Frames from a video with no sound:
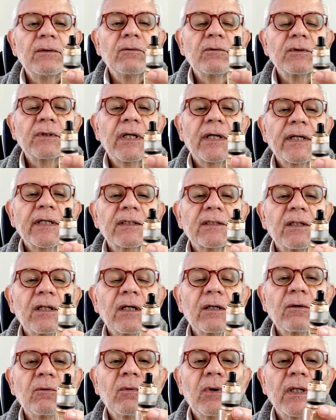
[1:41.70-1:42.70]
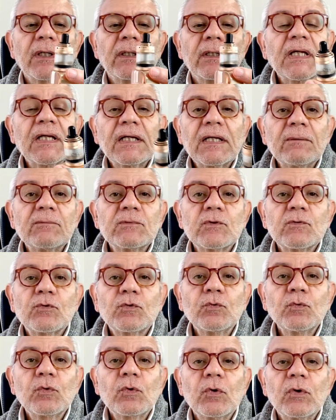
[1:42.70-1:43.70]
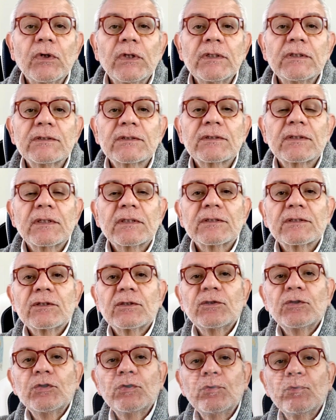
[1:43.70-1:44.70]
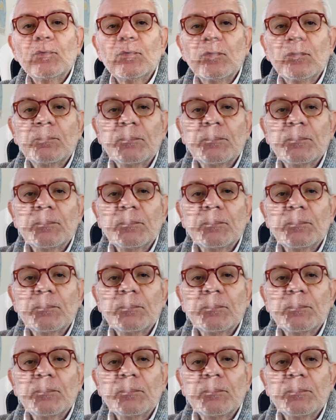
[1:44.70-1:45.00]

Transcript: direct lung one. It comes with two coils. There's a new